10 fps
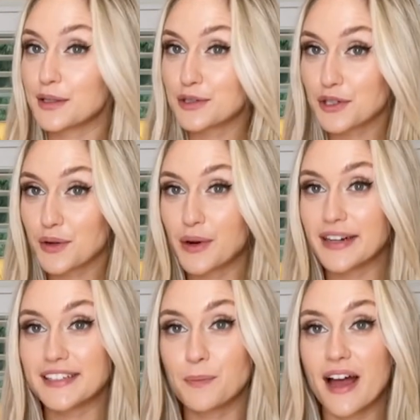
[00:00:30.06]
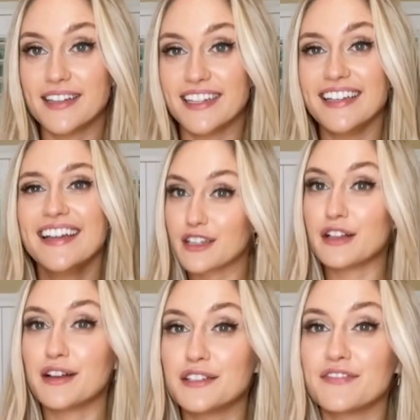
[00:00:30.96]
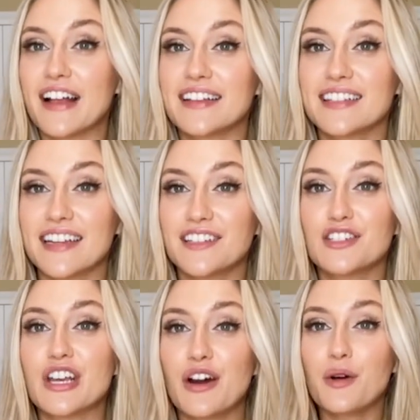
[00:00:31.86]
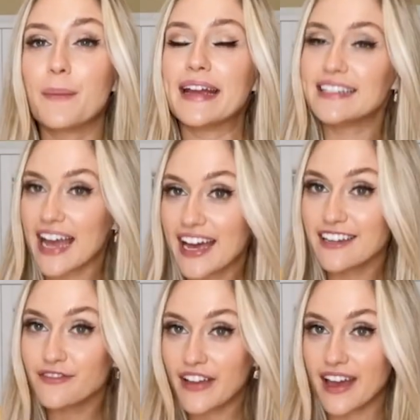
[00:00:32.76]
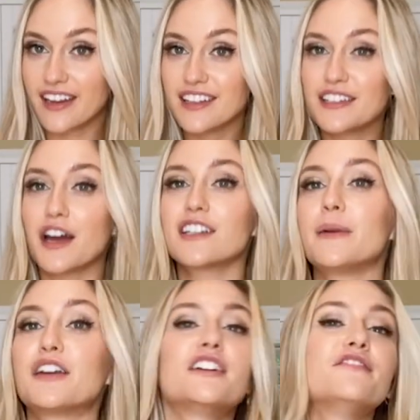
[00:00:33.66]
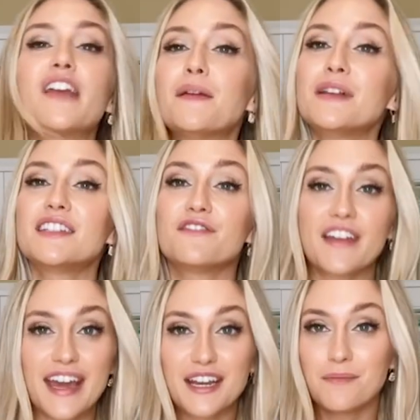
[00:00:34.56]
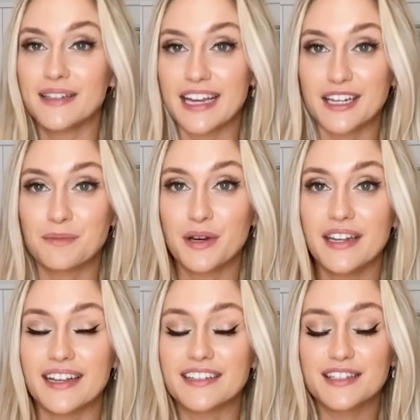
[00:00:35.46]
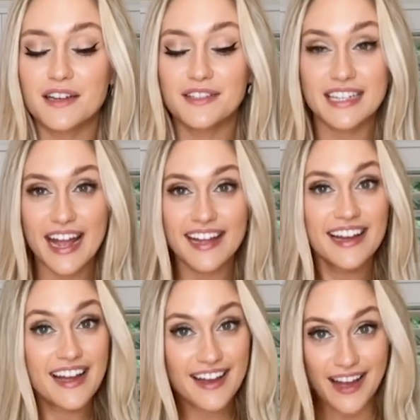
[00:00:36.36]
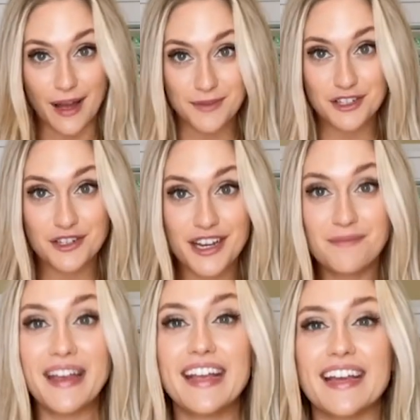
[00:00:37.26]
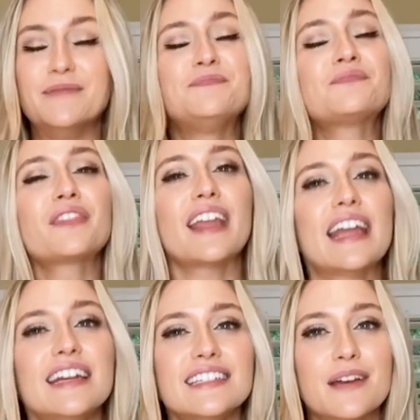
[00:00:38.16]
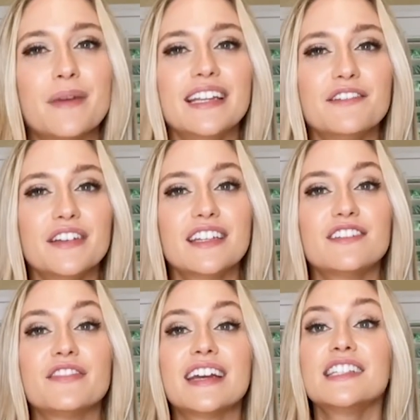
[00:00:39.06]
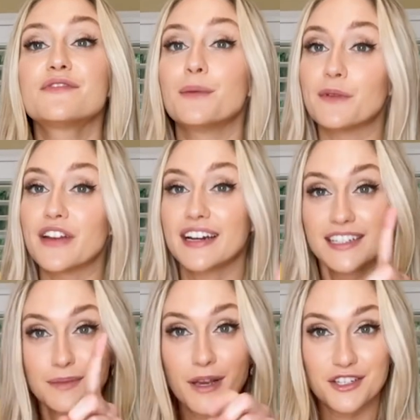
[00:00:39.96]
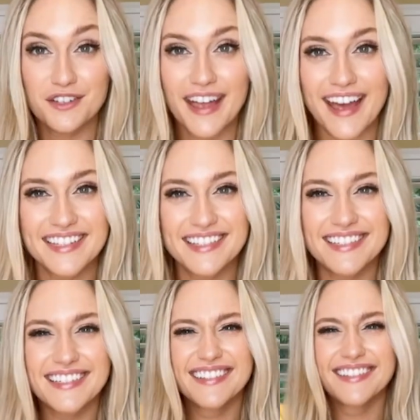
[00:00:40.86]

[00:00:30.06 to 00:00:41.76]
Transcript: social correspondent. At the close of last night's show, my dad and Vanna talked about her famous Vanna banana pudding. So today, I'm gonna try to make it. And I might even get advice from a very special guest.